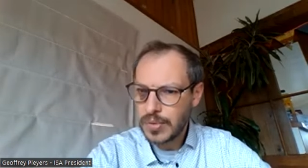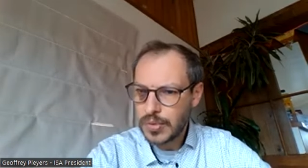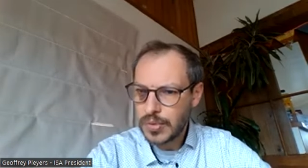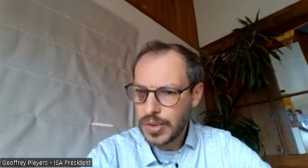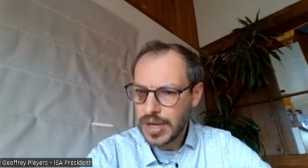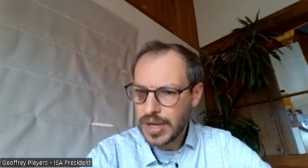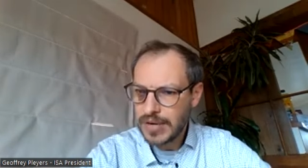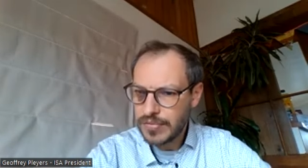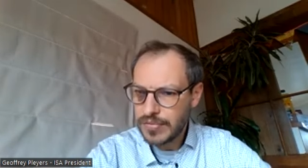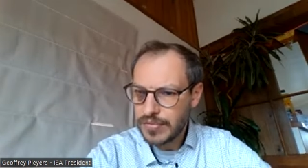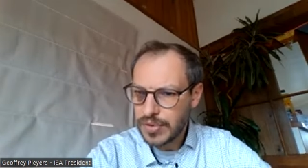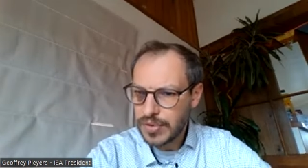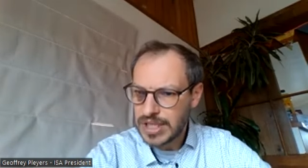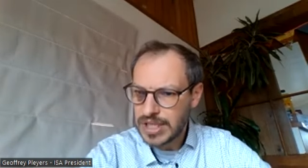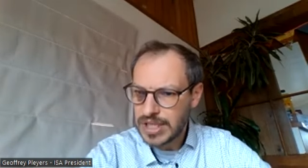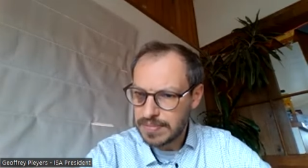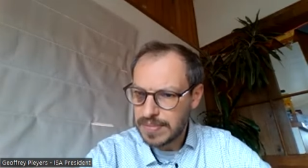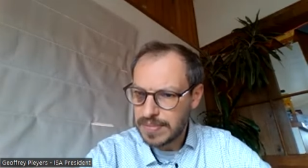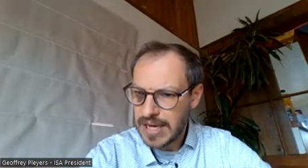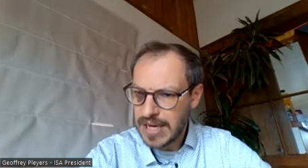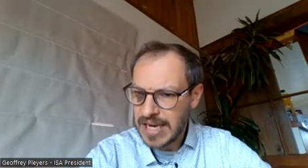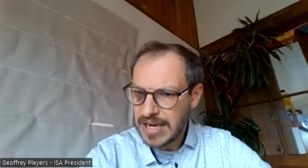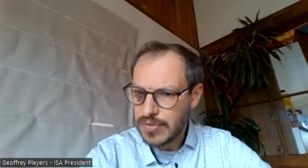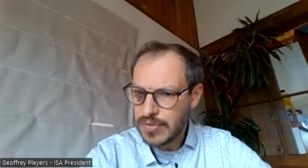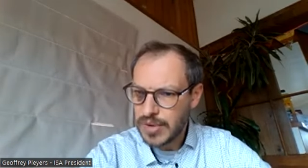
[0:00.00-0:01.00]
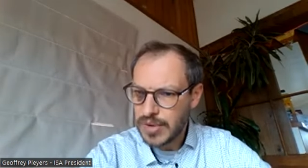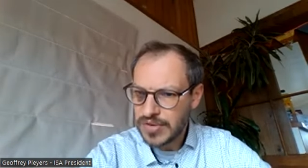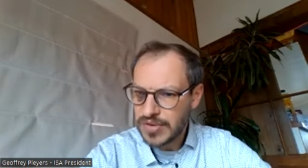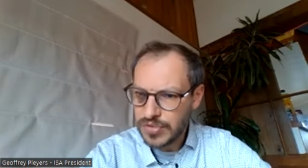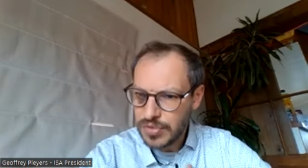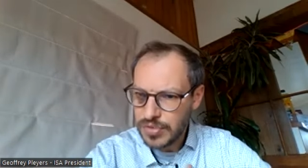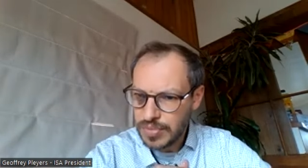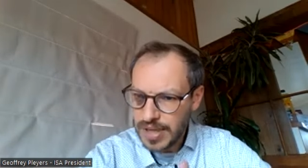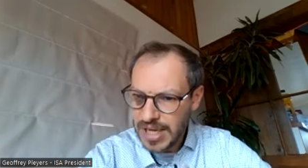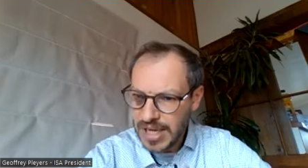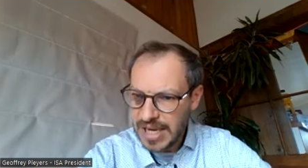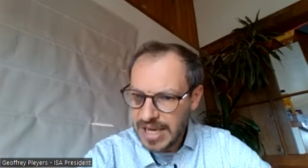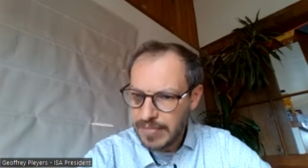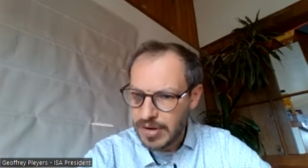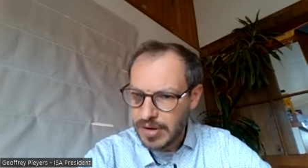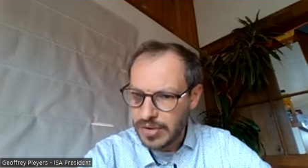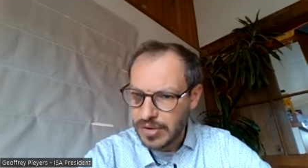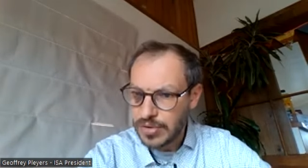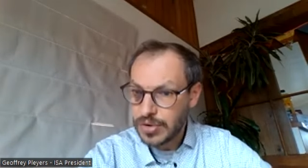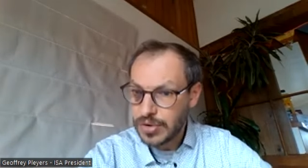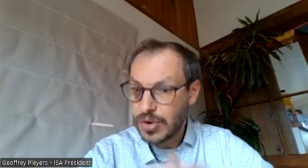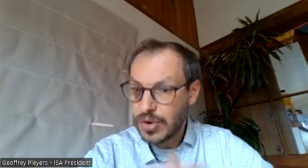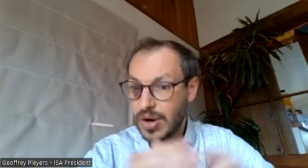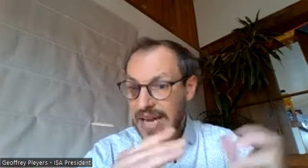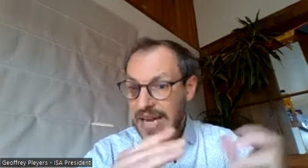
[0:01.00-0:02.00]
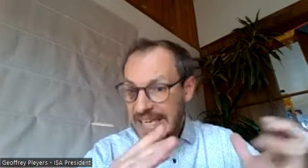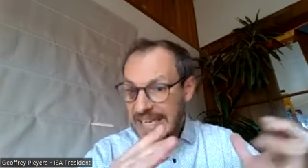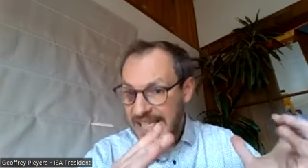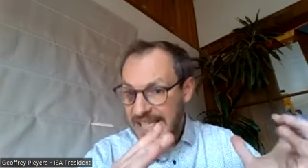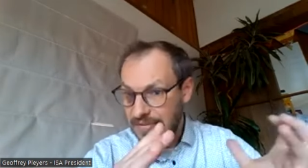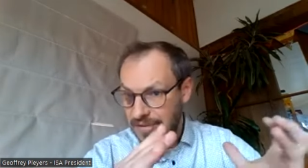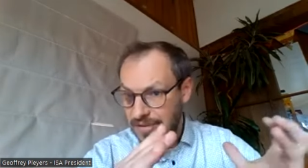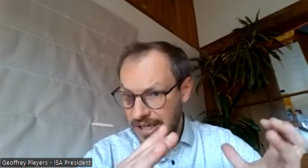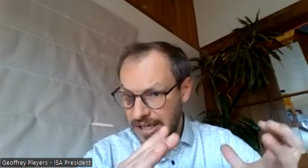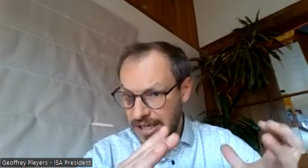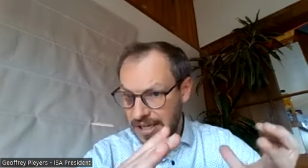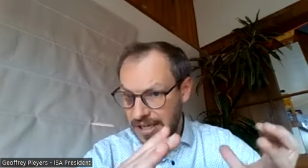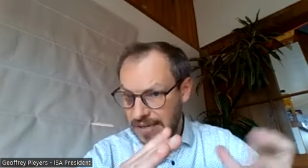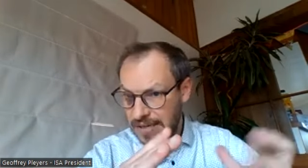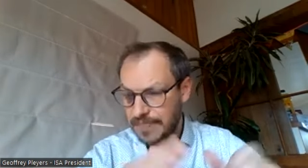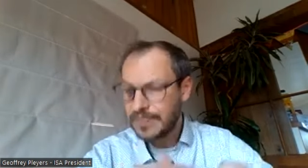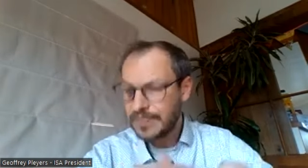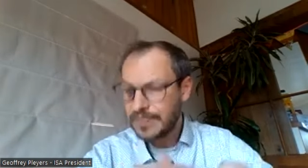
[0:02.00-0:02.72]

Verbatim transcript: We have to explain. We have to be able to collectively